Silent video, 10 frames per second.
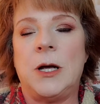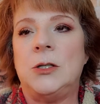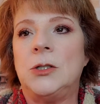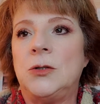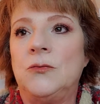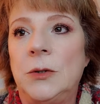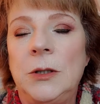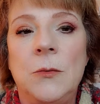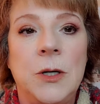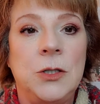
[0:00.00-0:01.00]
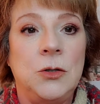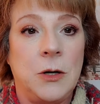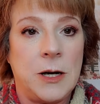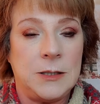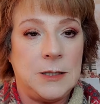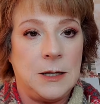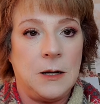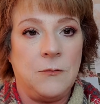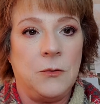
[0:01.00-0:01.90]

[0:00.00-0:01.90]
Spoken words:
I just really wanted you guys to get a